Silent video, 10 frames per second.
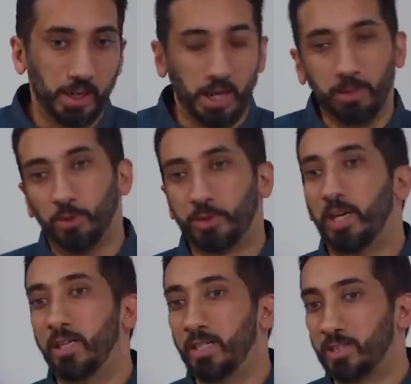And
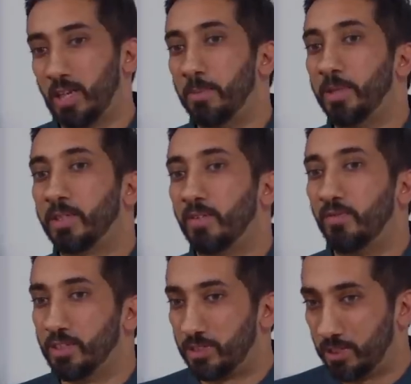Musa alayhi salam then
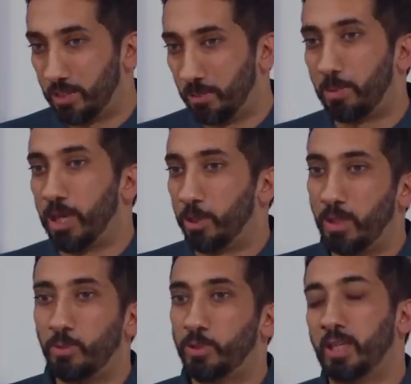convinces him. And by the
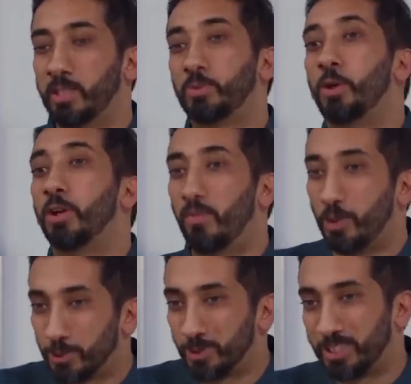way, Musa alayhi salam could have
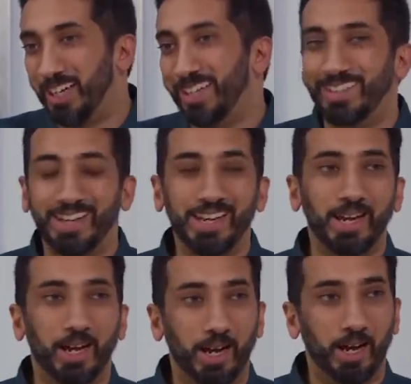also said,
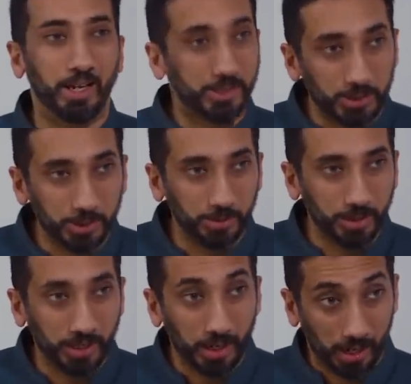excuse
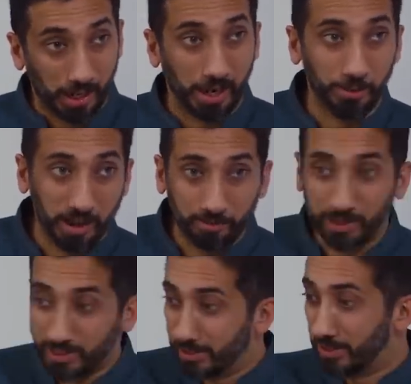me, I don't have
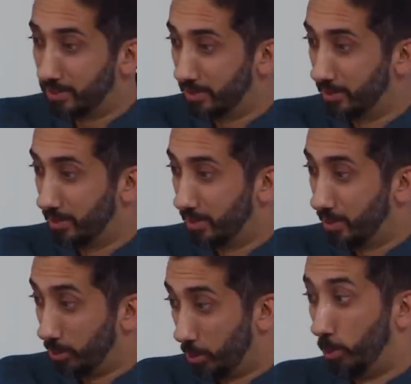patience.
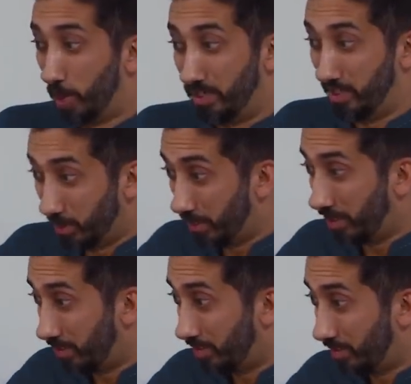You know who I deal with?
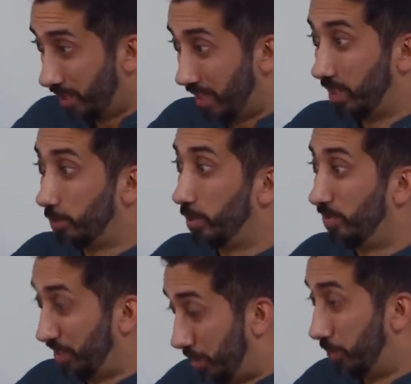I dealt
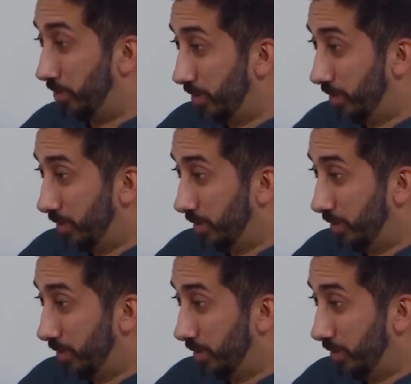with Fir'aun.